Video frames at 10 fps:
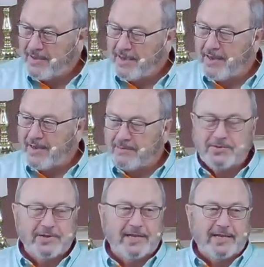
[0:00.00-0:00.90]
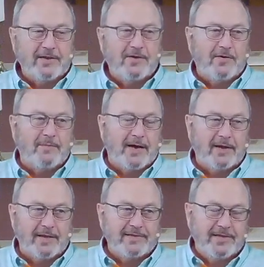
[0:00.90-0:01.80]
And I'm sure they didn't go about,
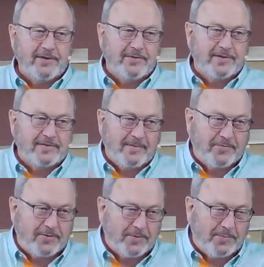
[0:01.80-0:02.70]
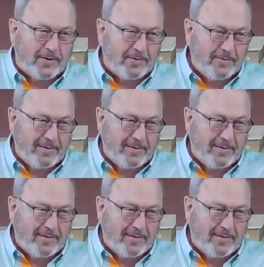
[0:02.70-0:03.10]
let's heal this up for you, Paul.